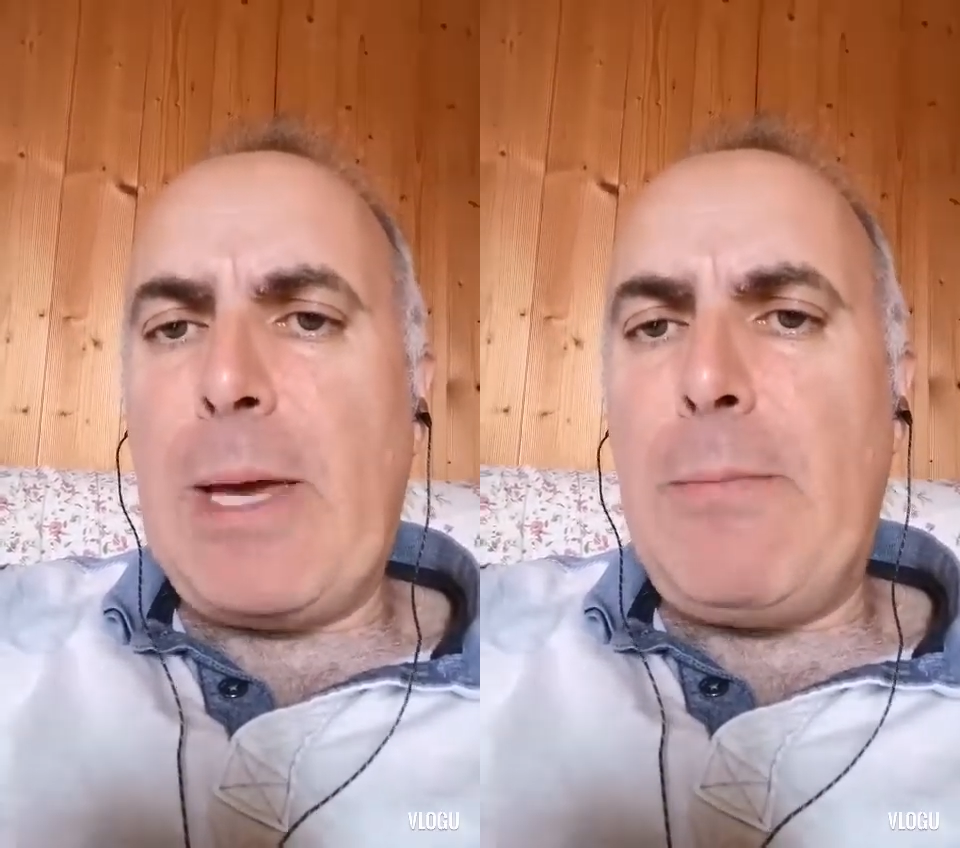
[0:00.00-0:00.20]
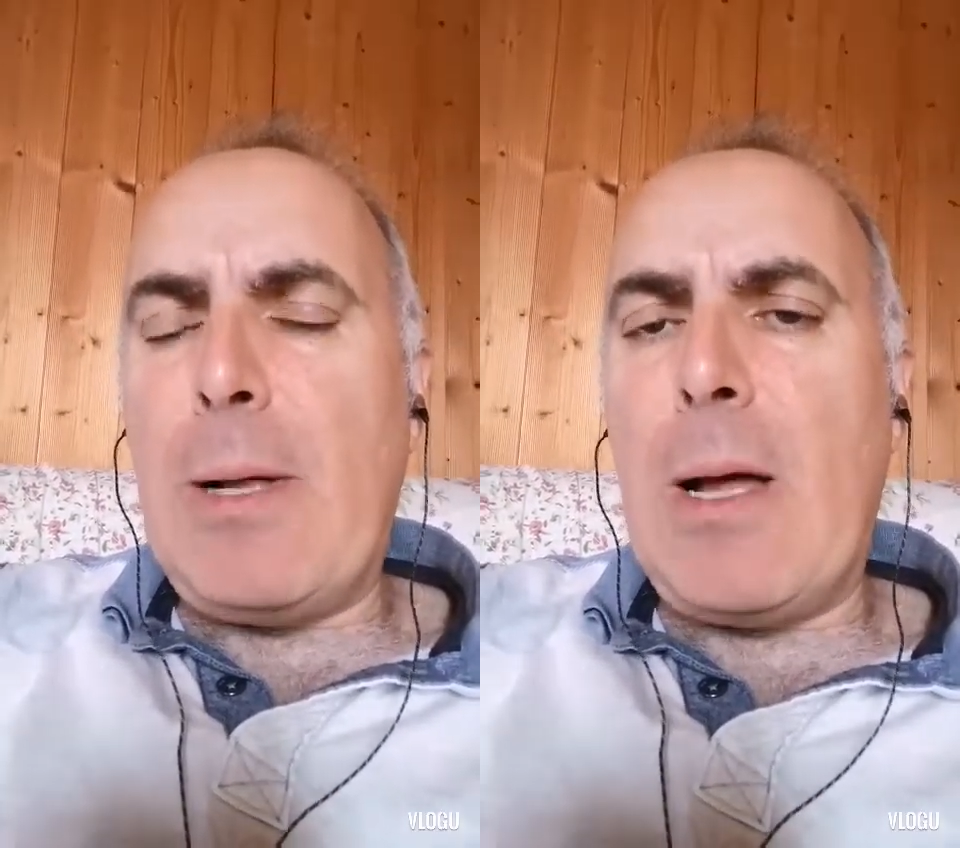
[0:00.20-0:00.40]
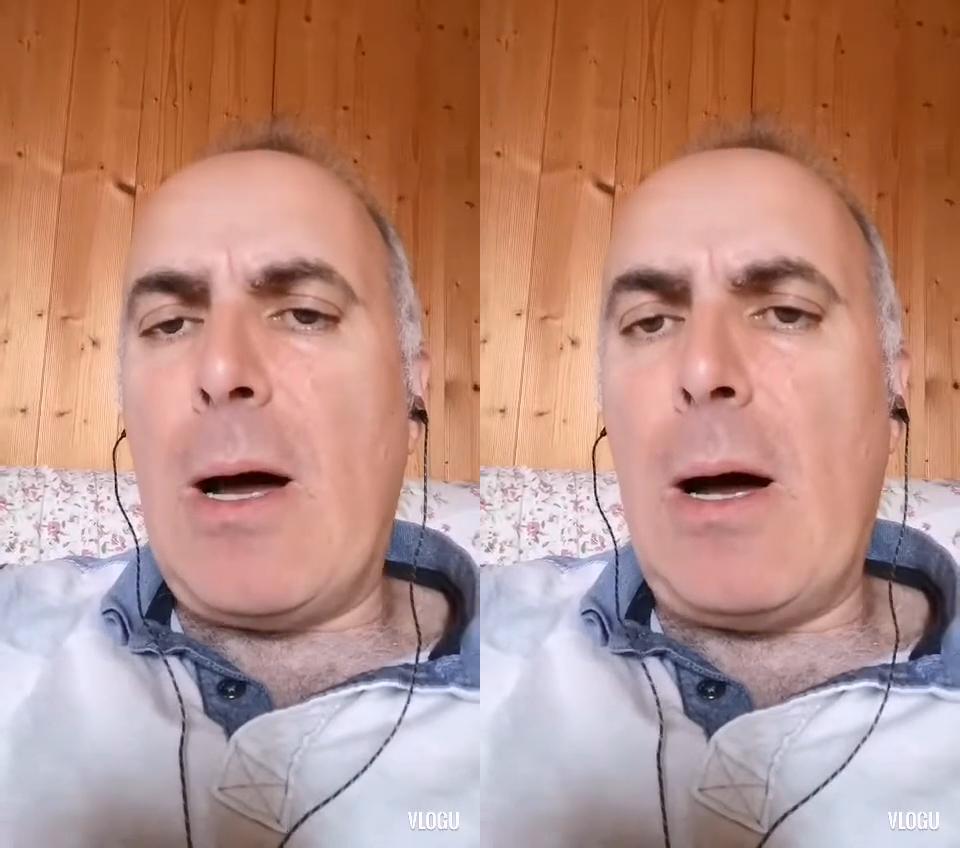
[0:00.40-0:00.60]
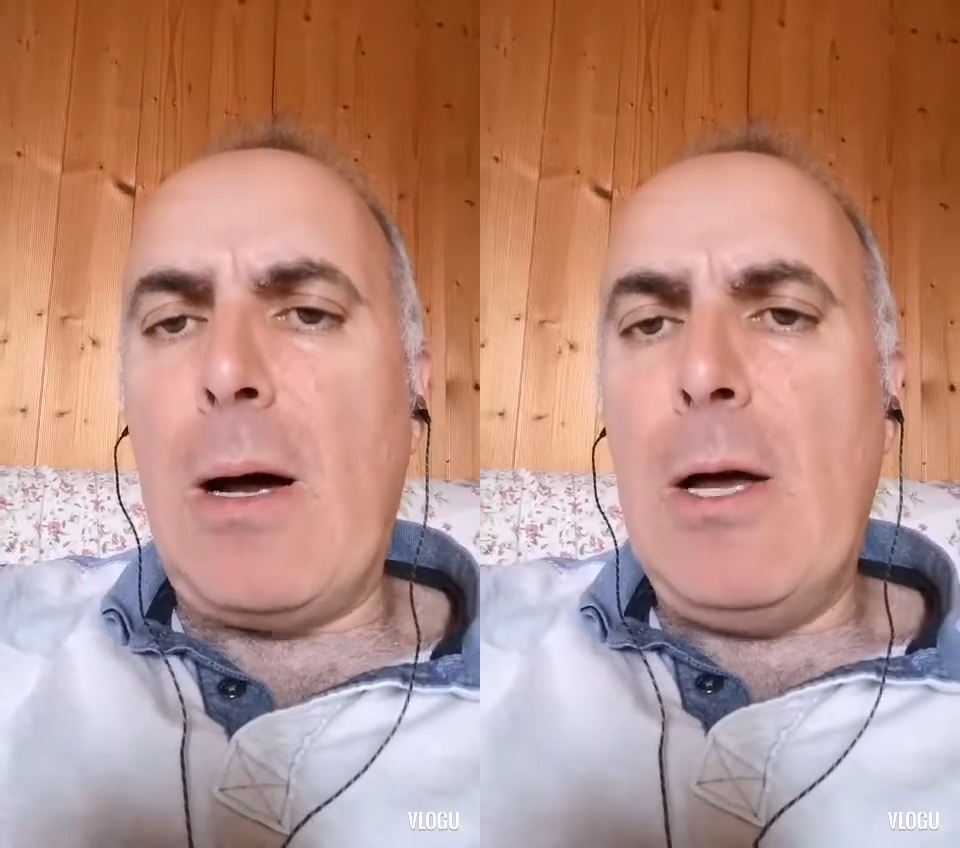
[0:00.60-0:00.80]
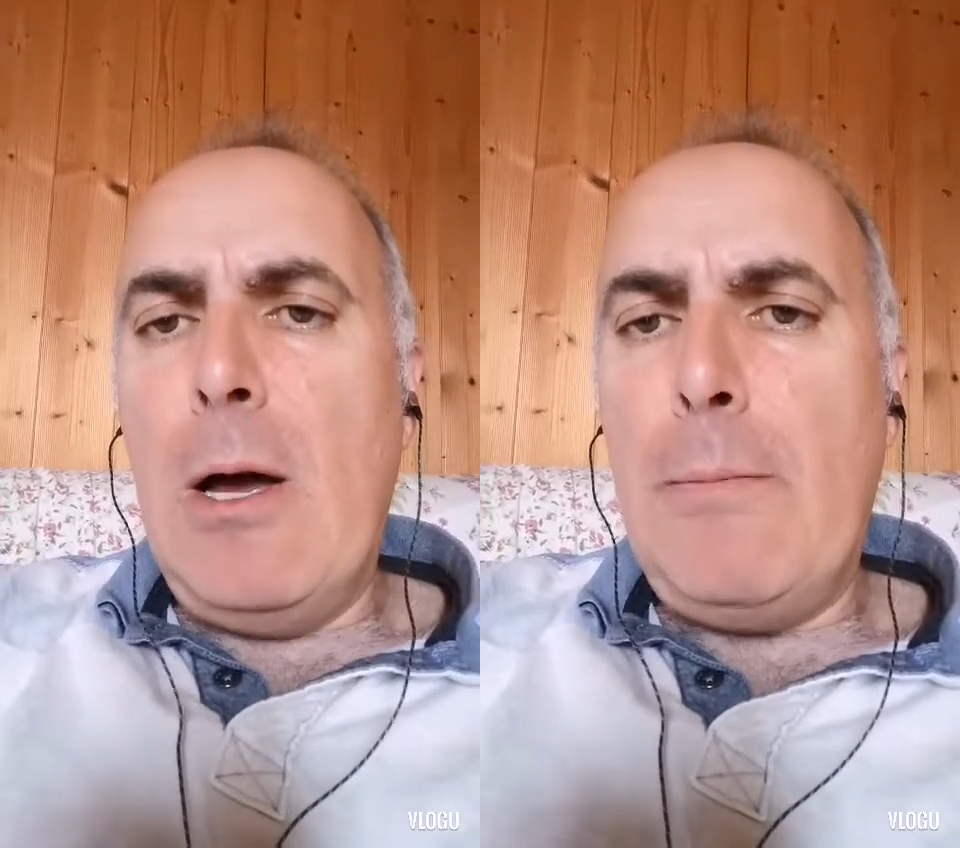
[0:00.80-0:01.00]
people are
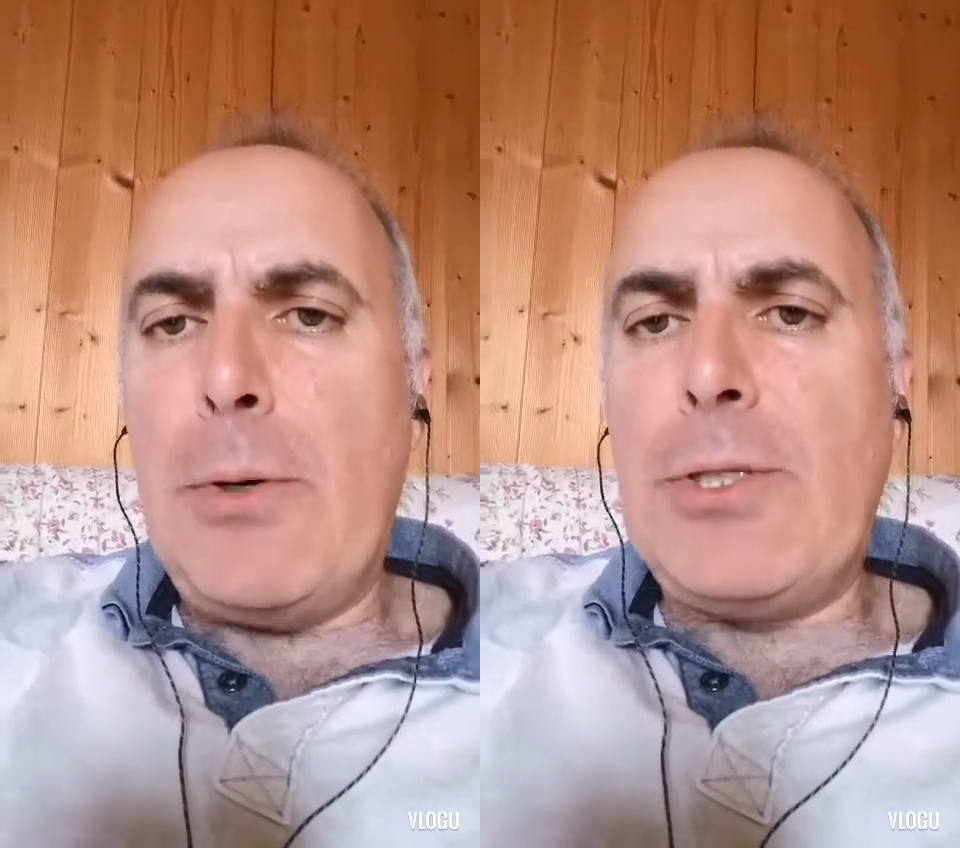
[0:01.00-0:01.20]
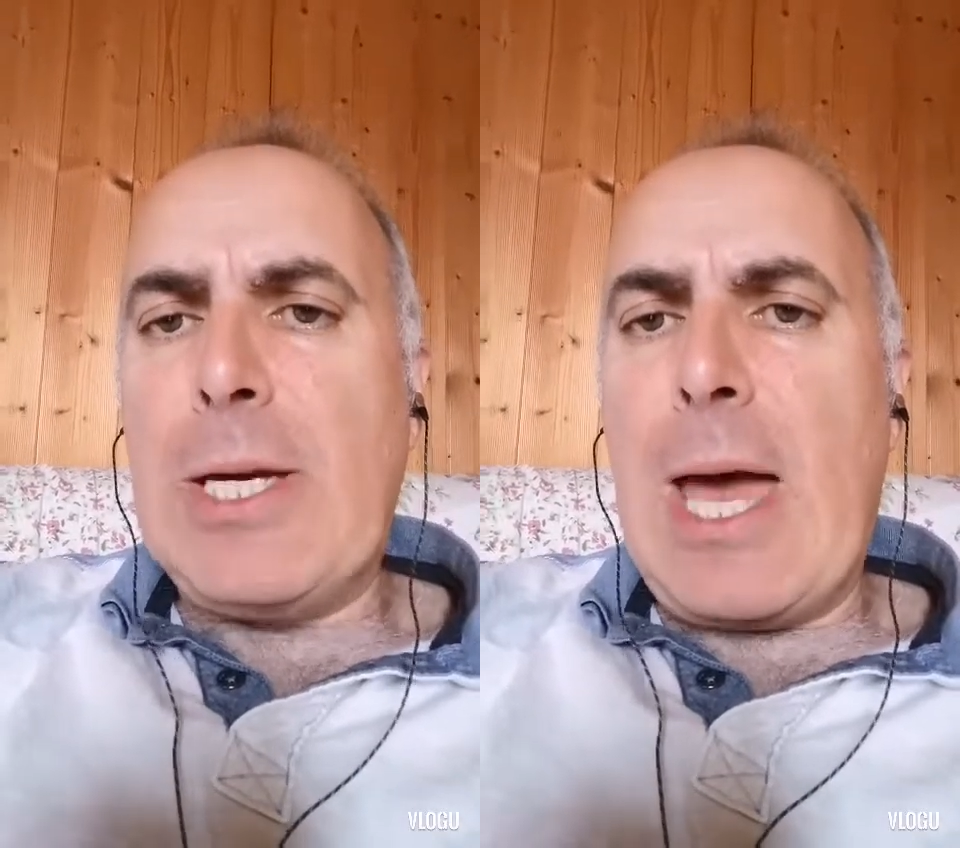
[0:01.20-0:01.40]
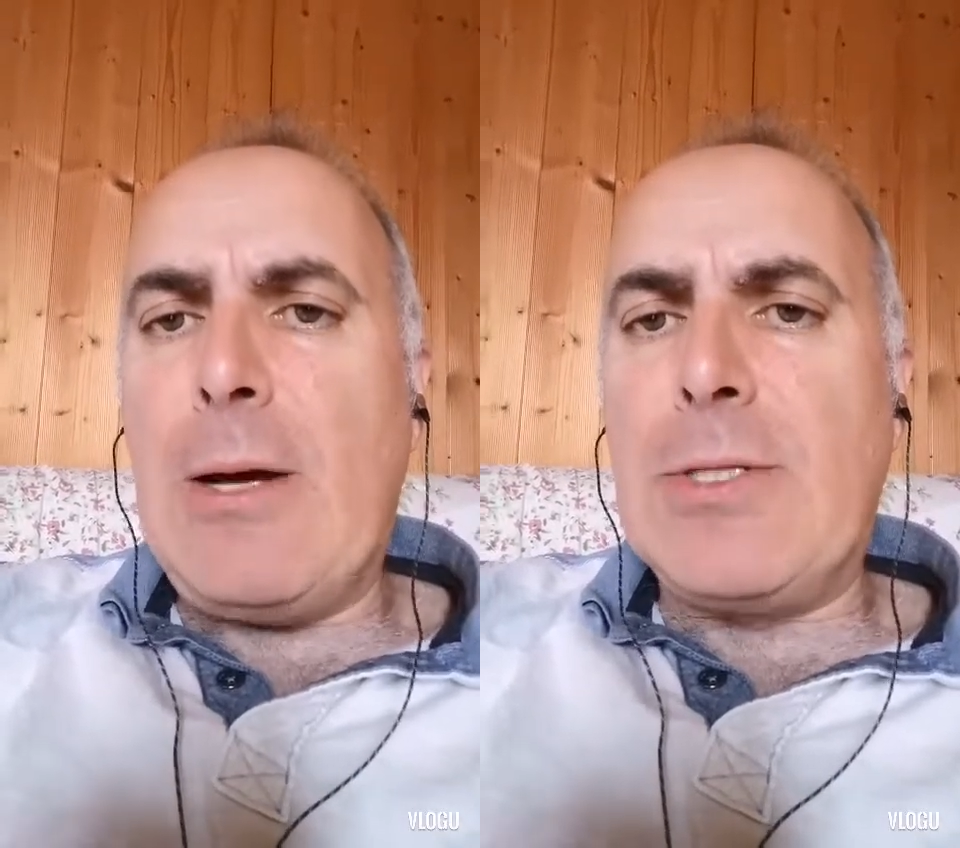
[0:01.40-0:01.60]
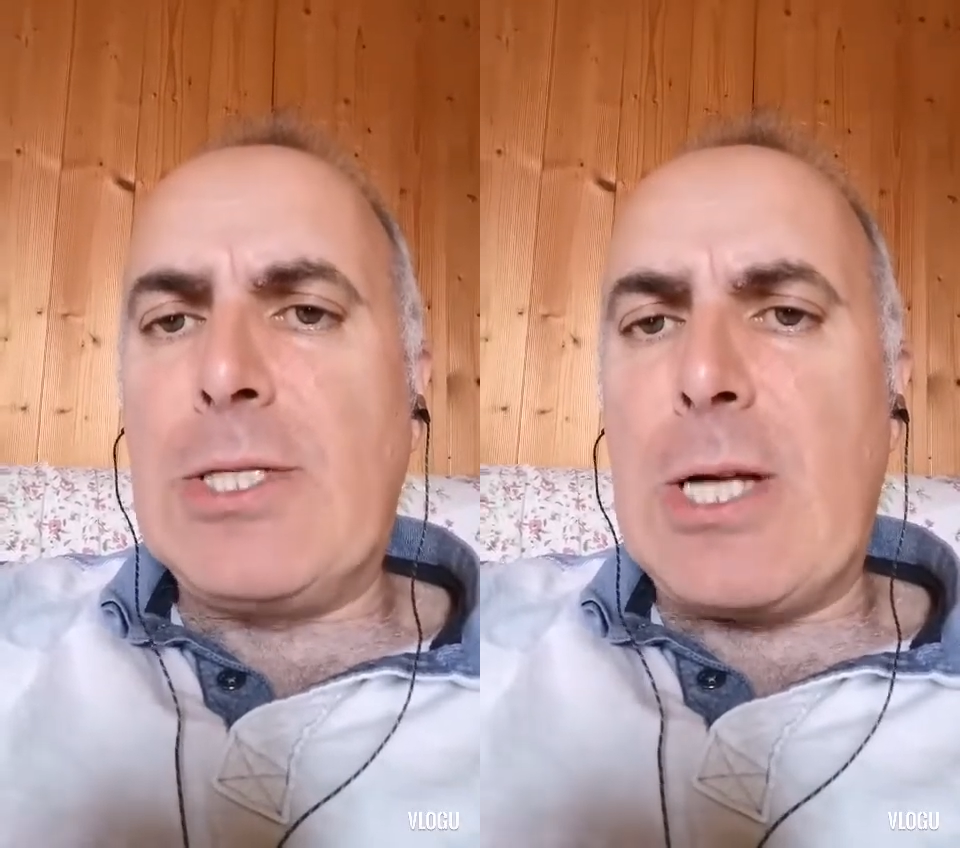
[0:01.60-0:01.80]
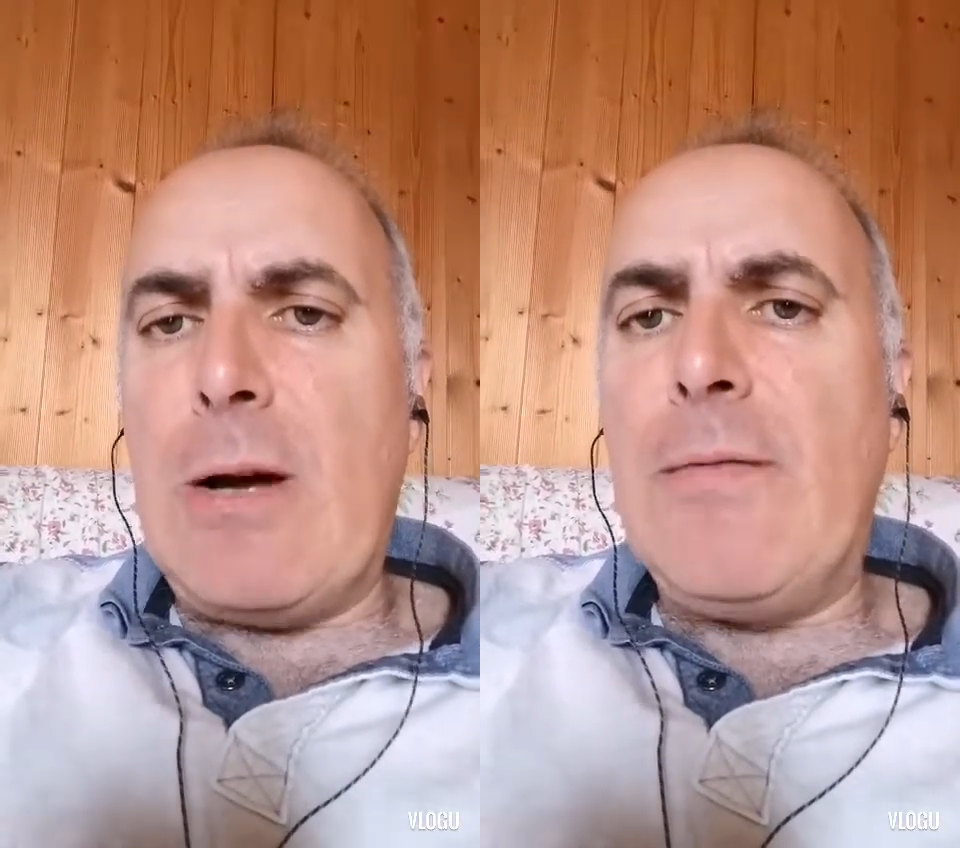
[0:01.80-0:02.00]
putting out
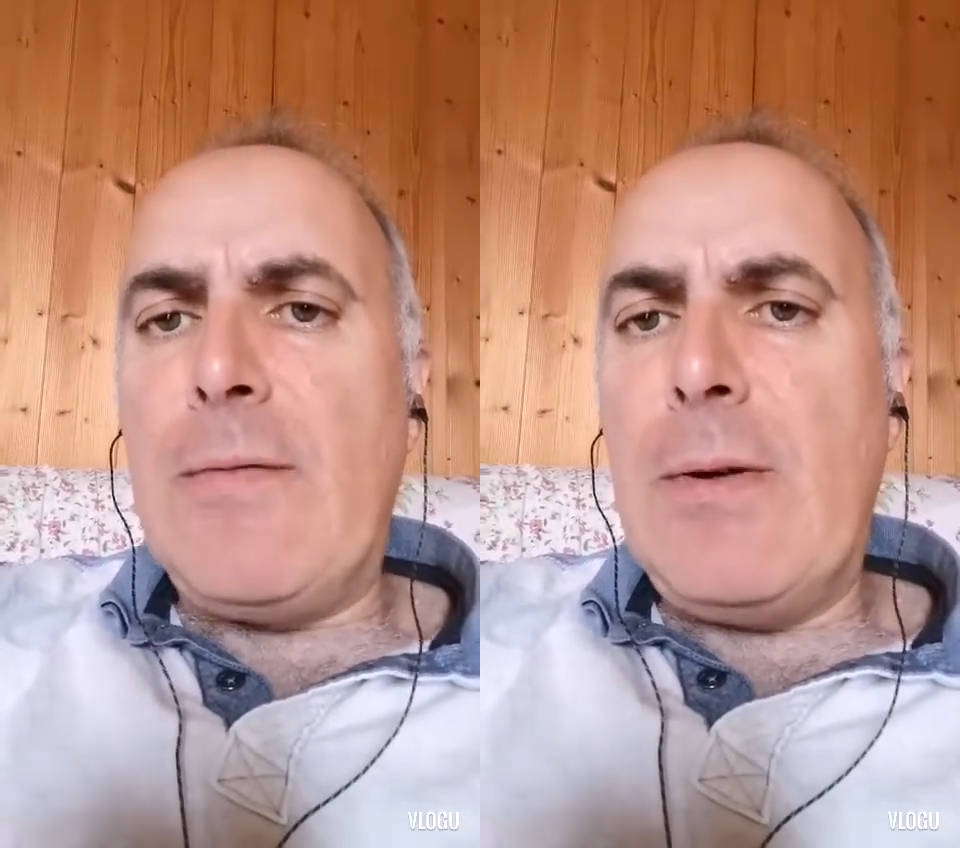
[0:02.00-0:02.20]
stuff